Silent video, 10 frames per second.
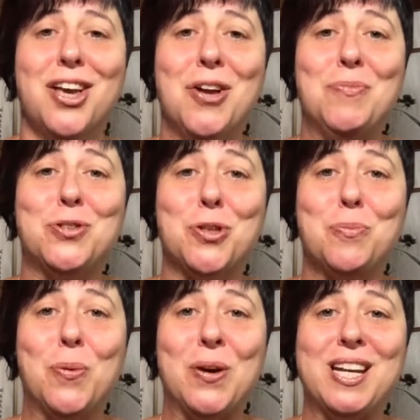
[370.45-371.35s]
So the
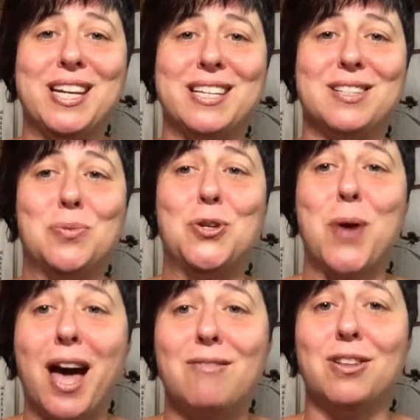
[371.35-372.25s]
point is, you
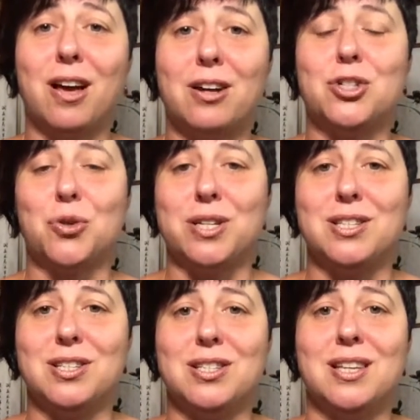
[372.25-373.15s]
have a lot of
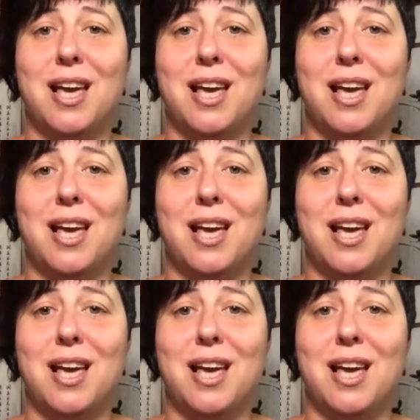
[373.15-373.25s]
choices,